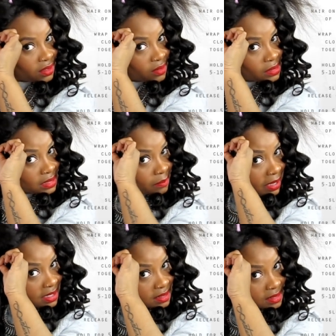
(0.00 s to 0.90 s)
no
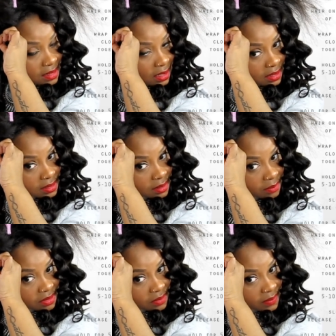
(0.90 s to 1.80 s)
spaces
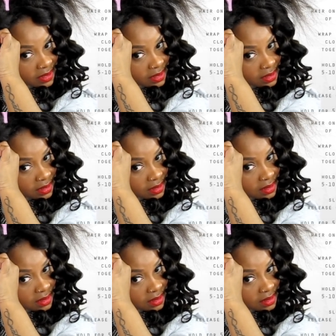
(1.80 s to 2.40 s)
in between.